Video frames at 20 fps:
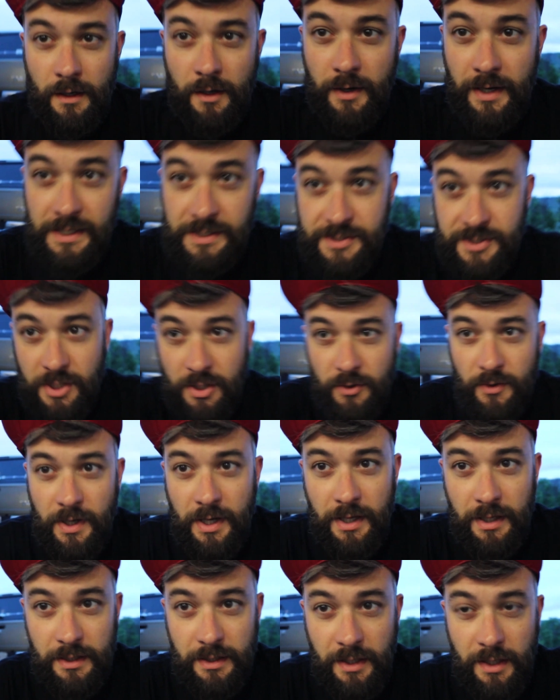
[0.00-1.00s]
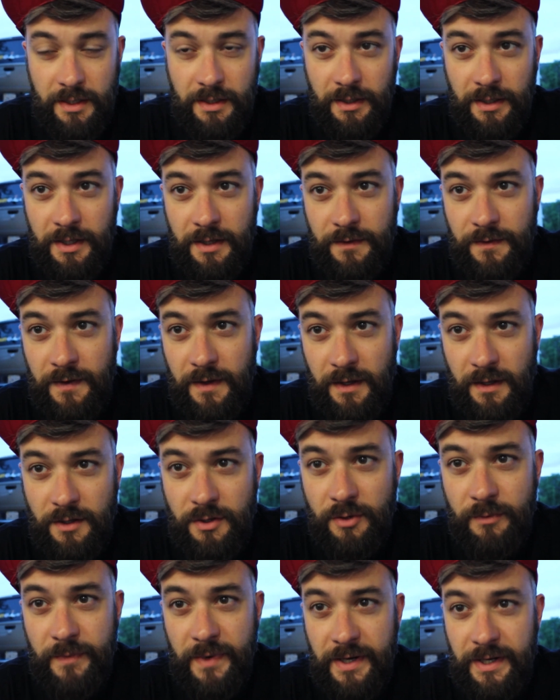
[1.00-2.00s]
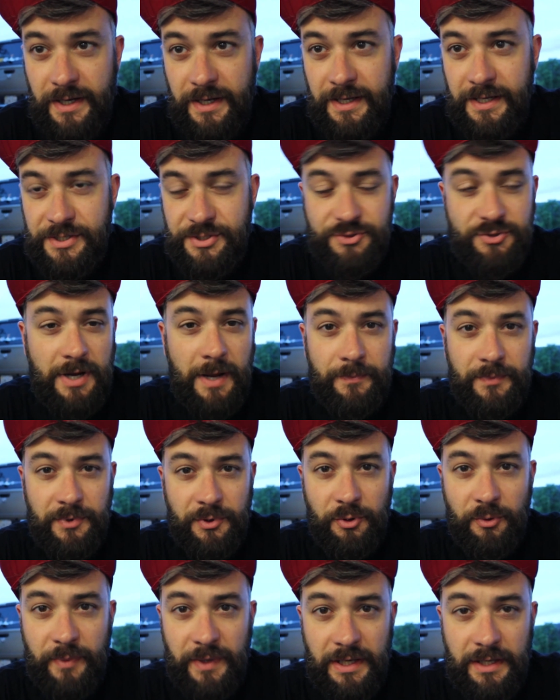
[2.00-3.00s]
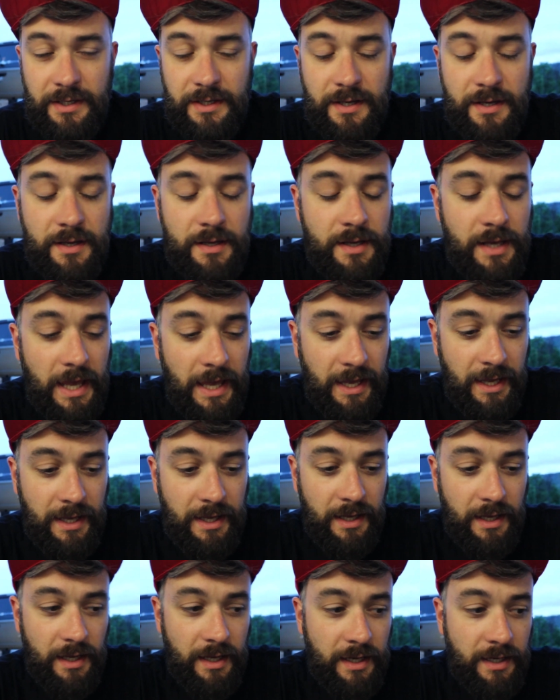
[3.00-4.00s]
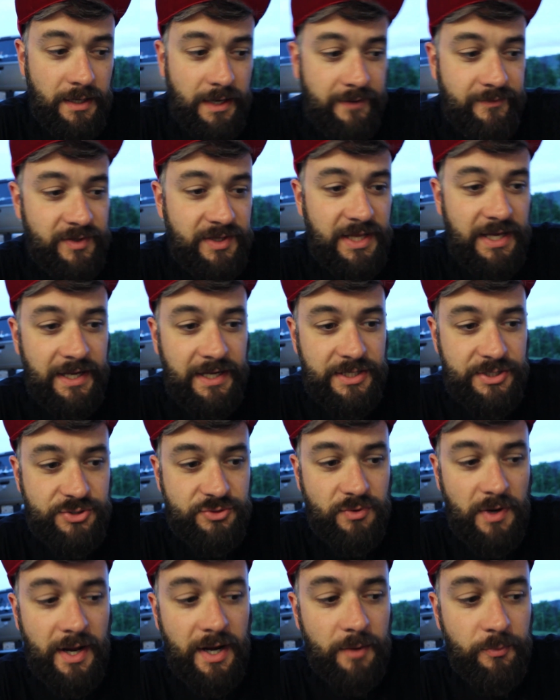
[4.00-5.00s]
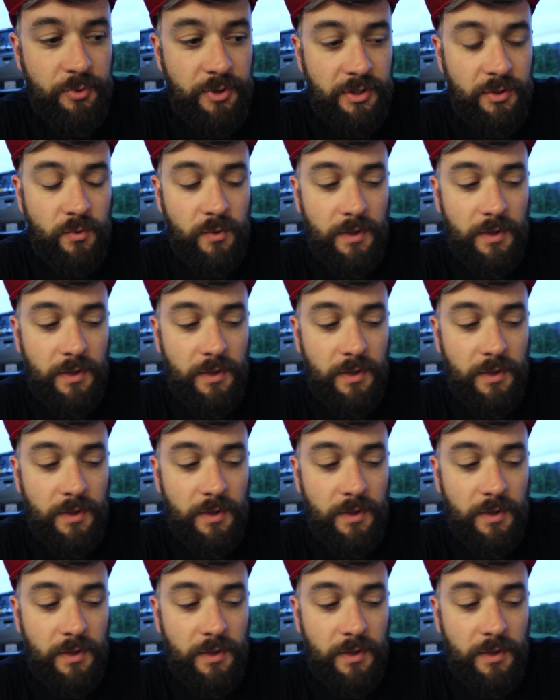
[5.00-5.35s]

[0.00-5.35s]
All right, so luckily the humidity has dropped a little bit and everything has dried up pretty